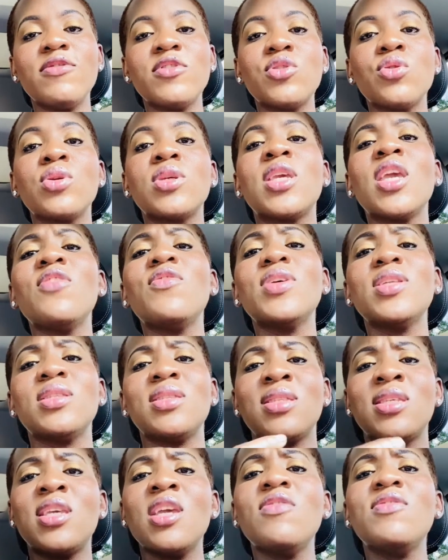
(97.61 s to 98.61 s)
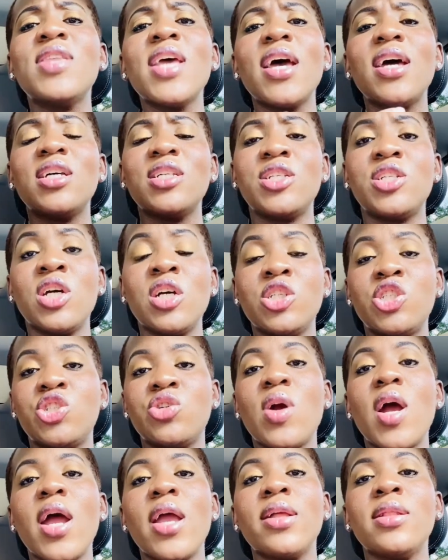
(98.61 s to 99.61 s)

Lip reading: So give that a try.